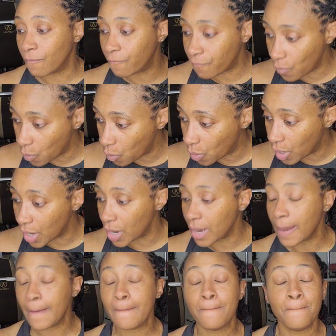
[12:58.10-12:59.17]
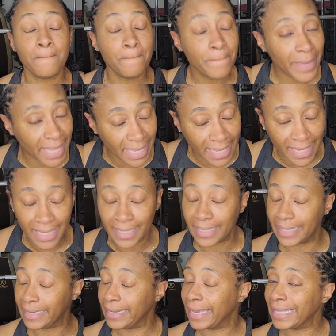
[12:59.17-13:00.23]
for me.
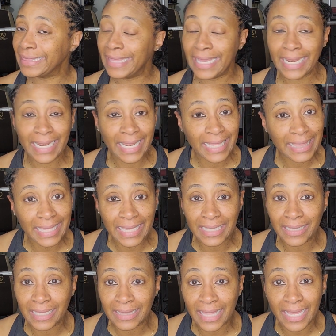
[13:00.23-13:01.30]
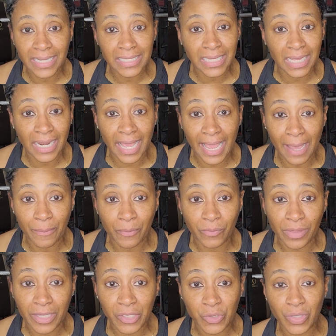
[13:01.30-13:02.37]
Not that anything like that is going to happen with
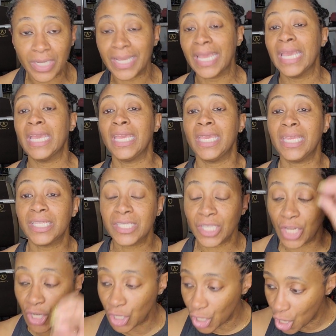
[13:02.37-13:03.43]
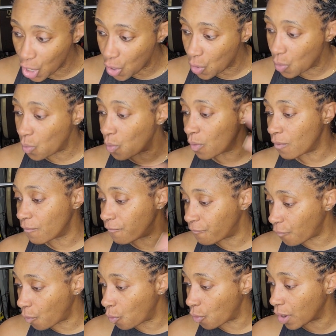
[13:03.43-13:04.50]
that drug. It's a no
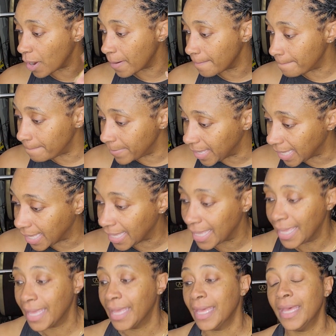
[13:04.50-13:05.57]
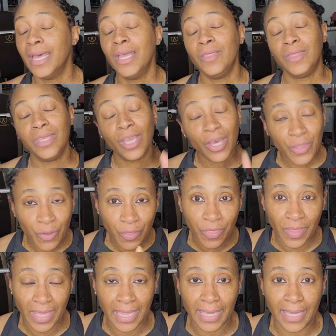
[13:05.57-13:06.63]
for me. The other
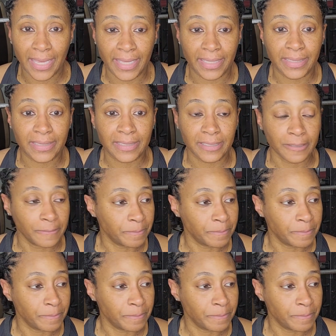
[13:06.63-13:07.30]
thing is,